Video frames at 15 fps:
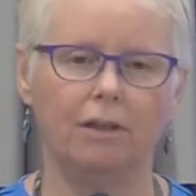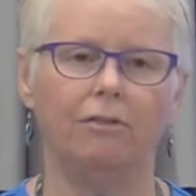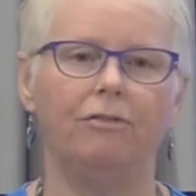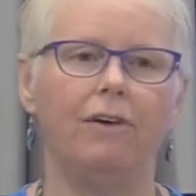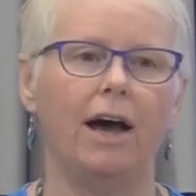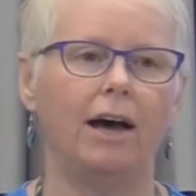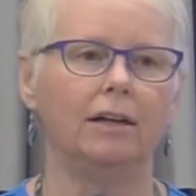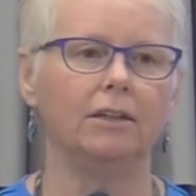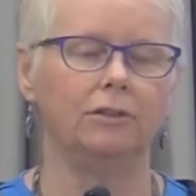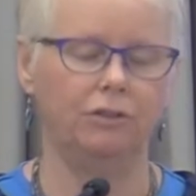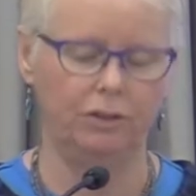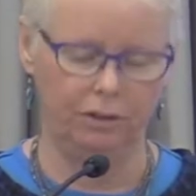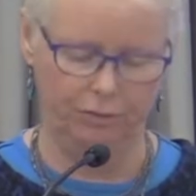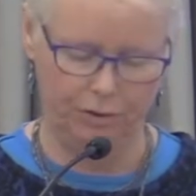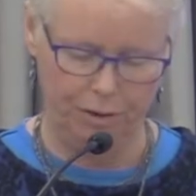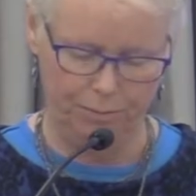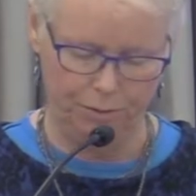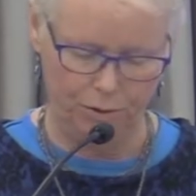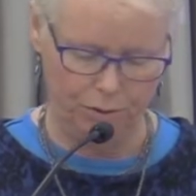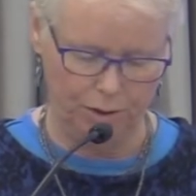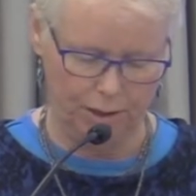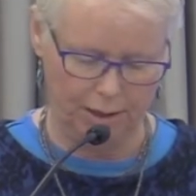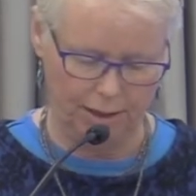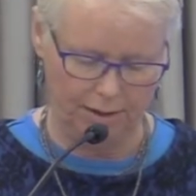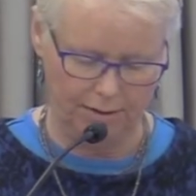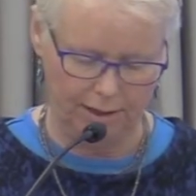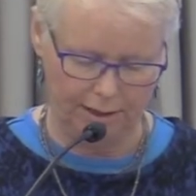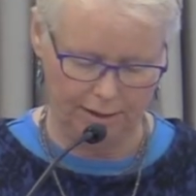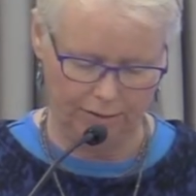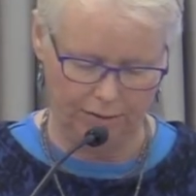the Faculty of Computing and
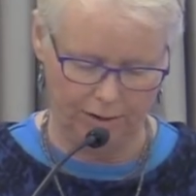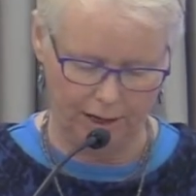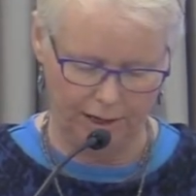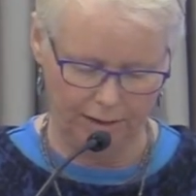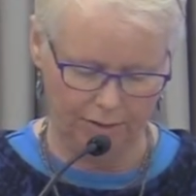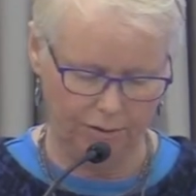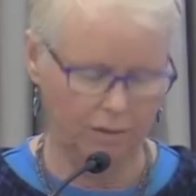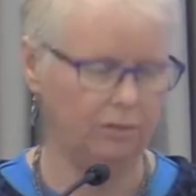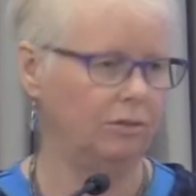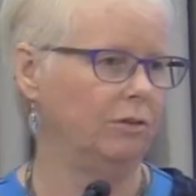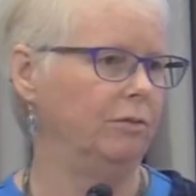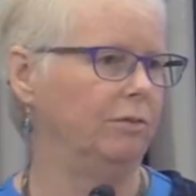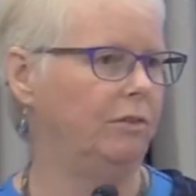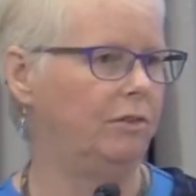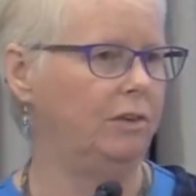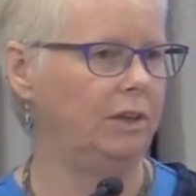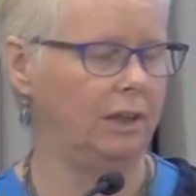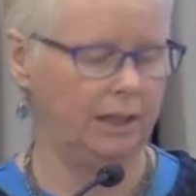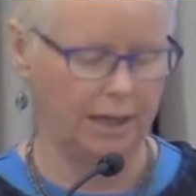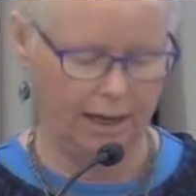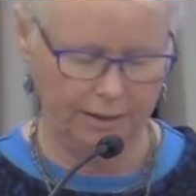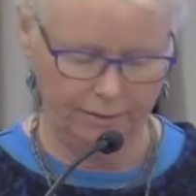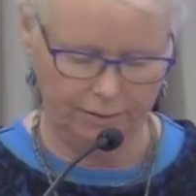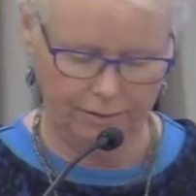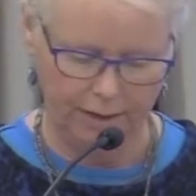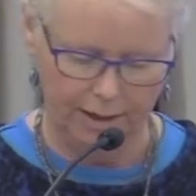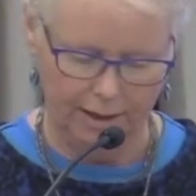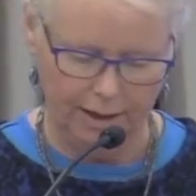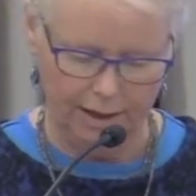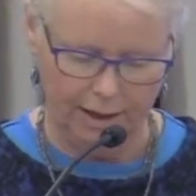Data Sciences, or CDS,
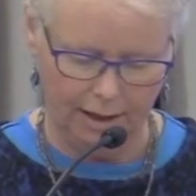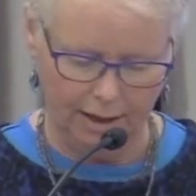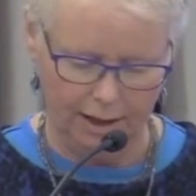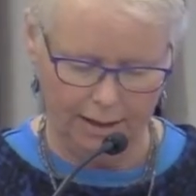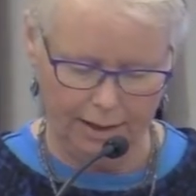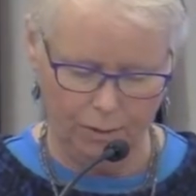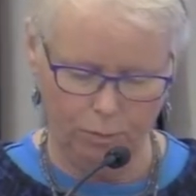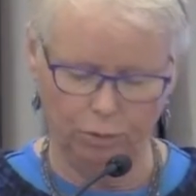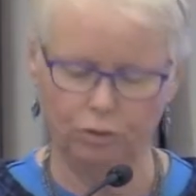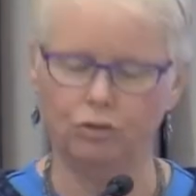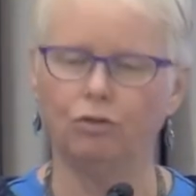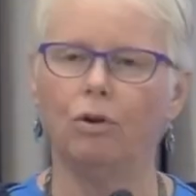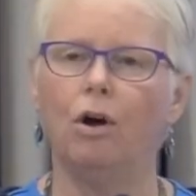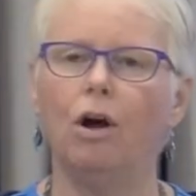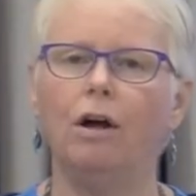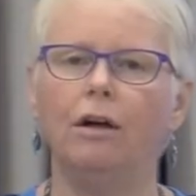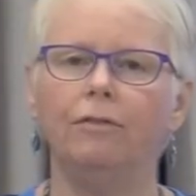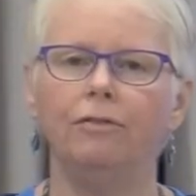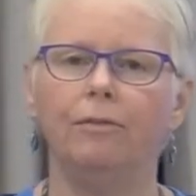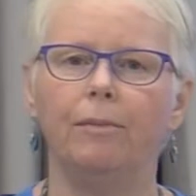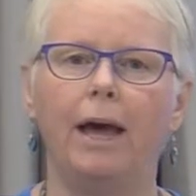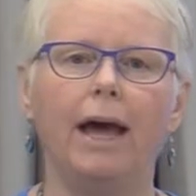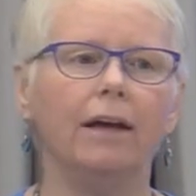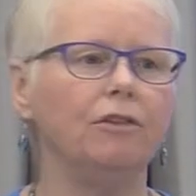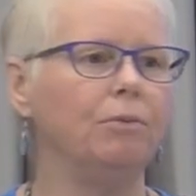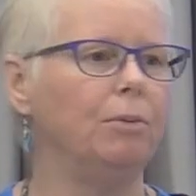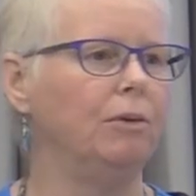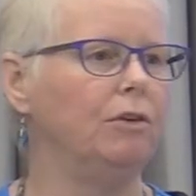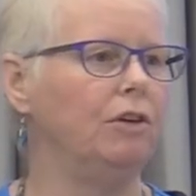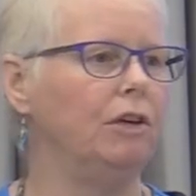that will draw from
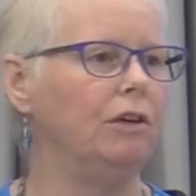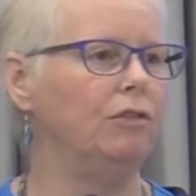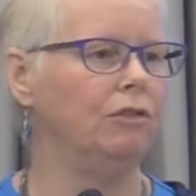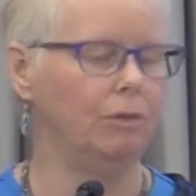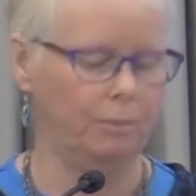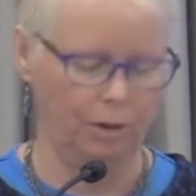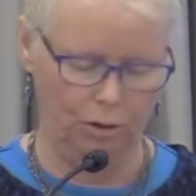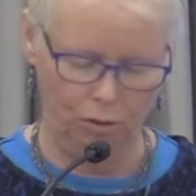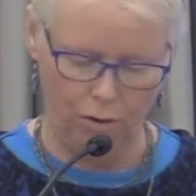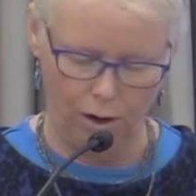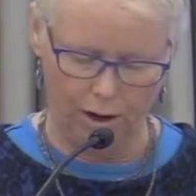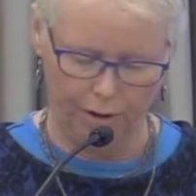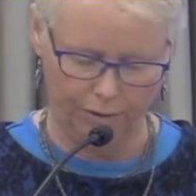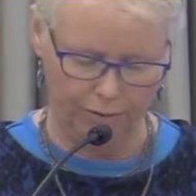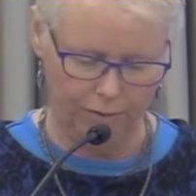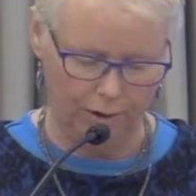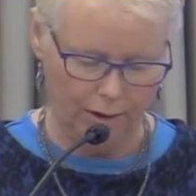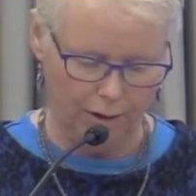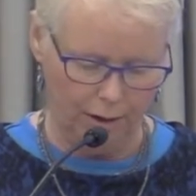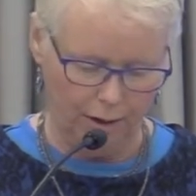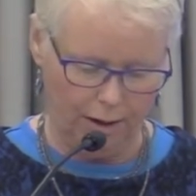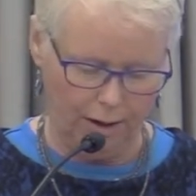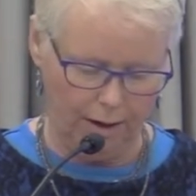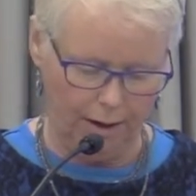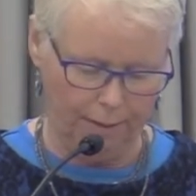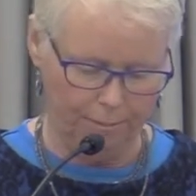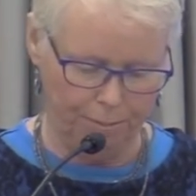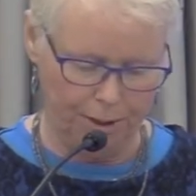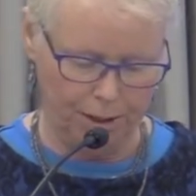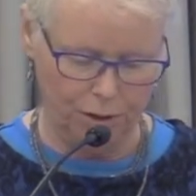expertise from across
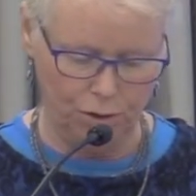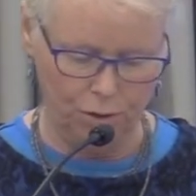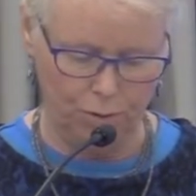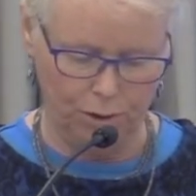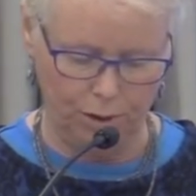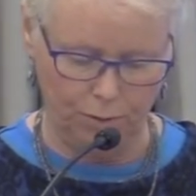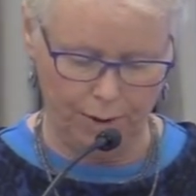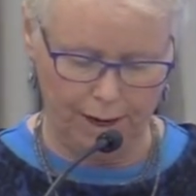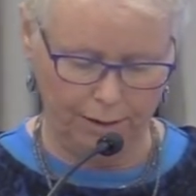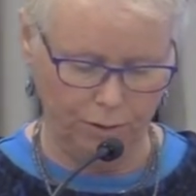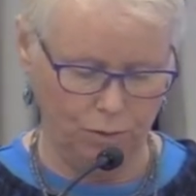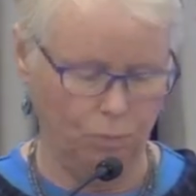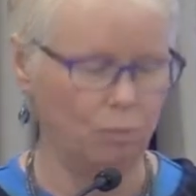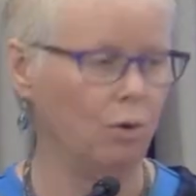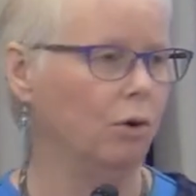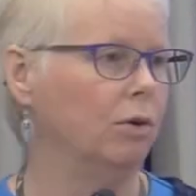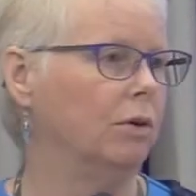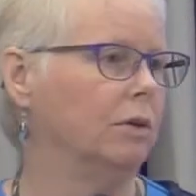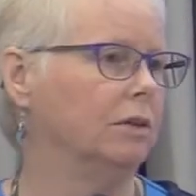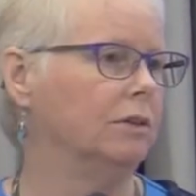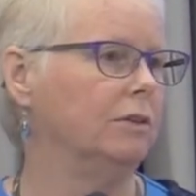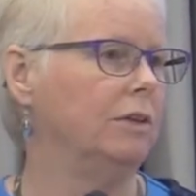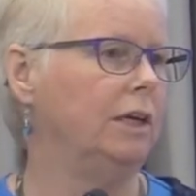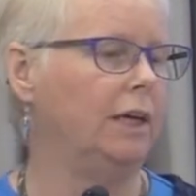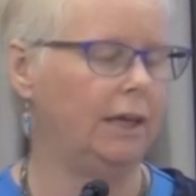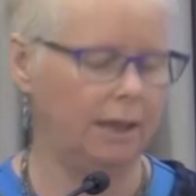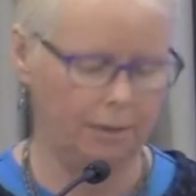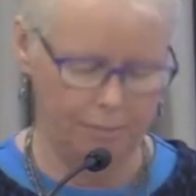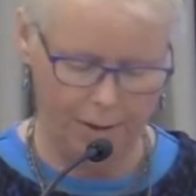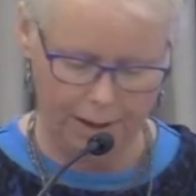BU and around the world
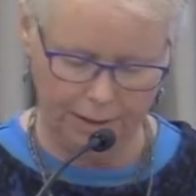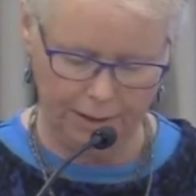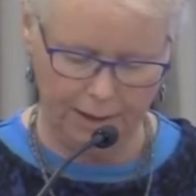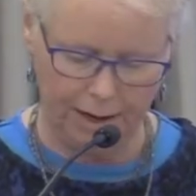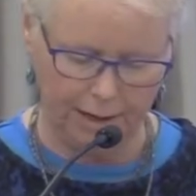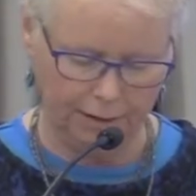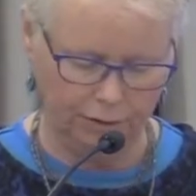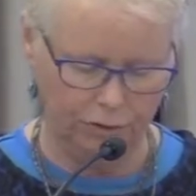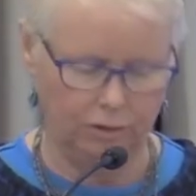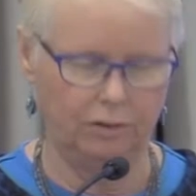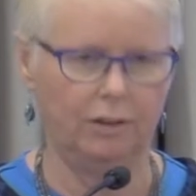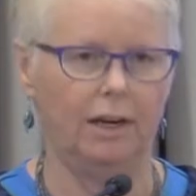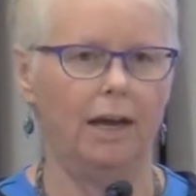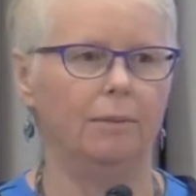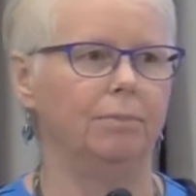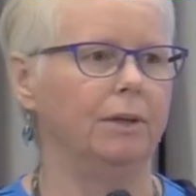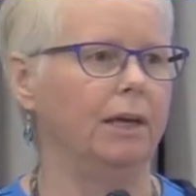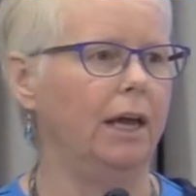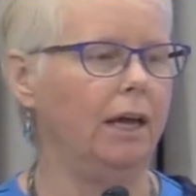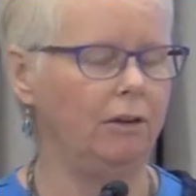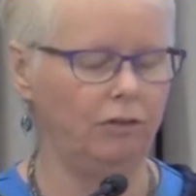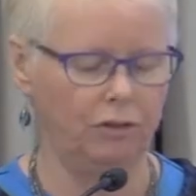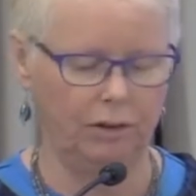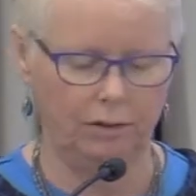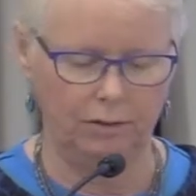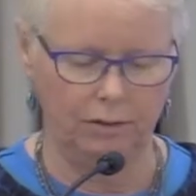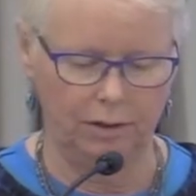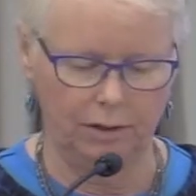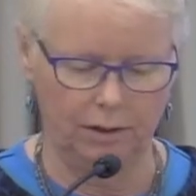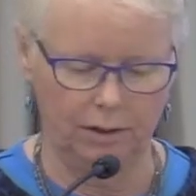in methodologies and
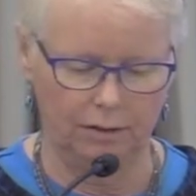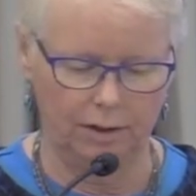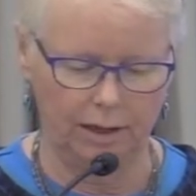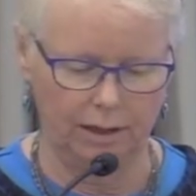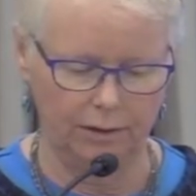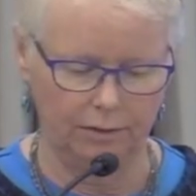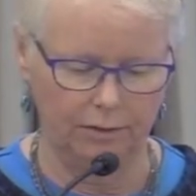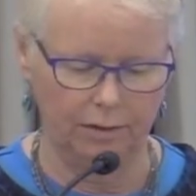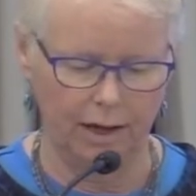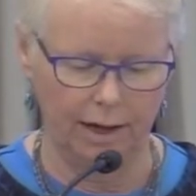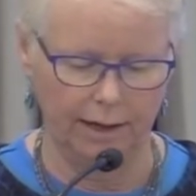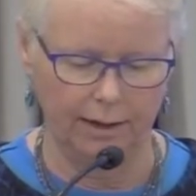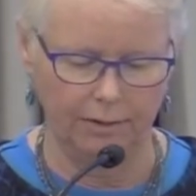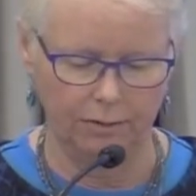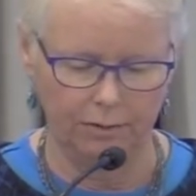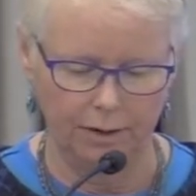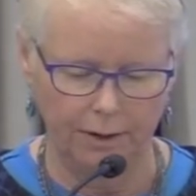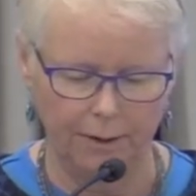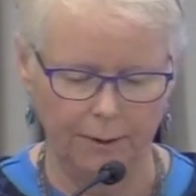applications in data science.